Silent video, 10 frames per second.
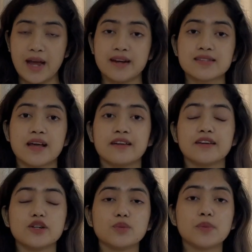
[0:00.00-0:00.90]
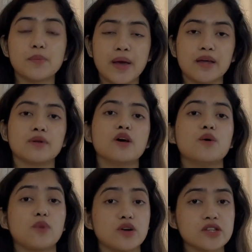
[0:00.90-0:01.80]
I decided to prepare
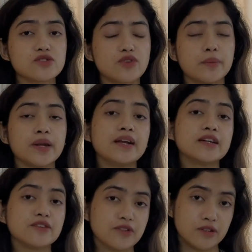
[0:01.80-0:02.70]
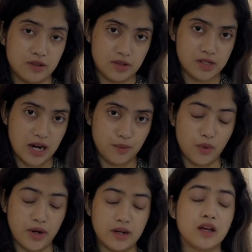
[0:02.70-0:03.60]
projects from an interview standpoint.